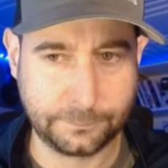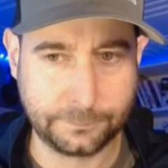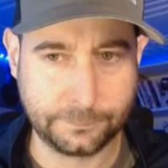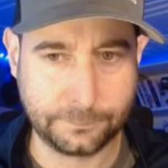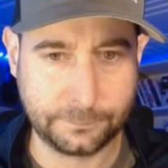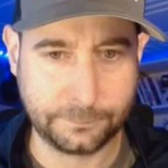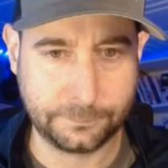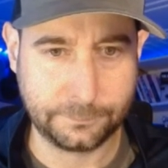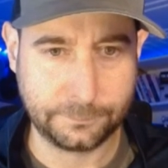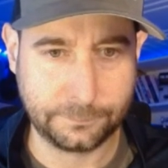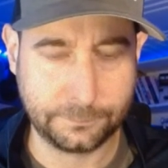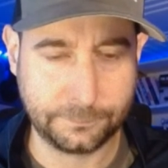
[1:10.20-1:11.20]

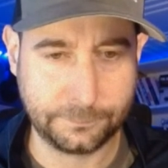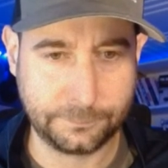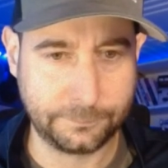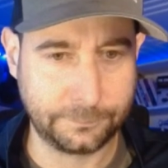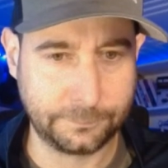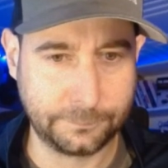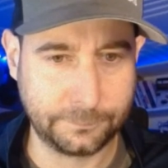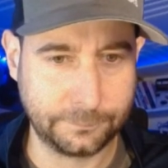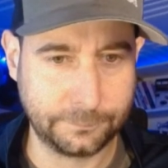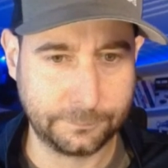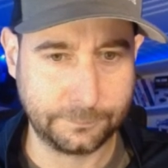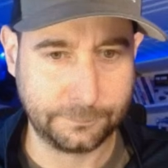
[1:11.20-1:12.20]

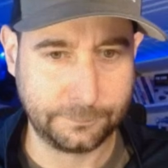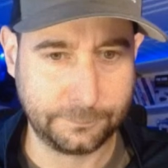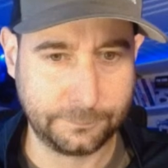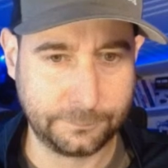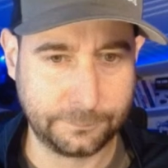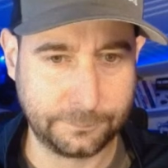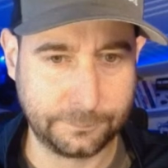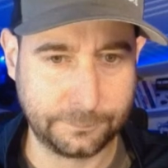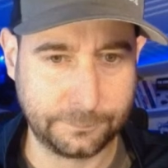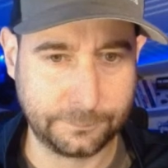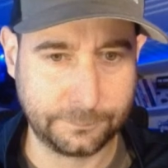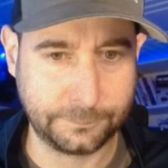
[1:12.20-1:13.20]

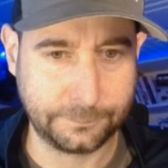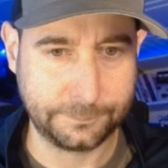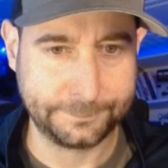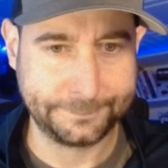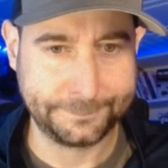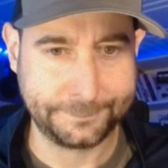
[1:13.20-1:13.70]
This person isn't speaking.